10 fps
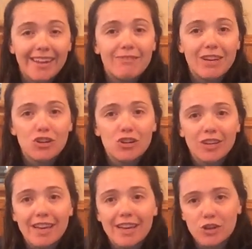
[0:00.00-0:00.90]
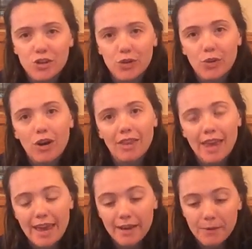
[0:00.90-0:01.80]
and eventually into our
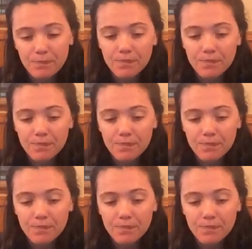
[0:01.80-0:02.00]
lake.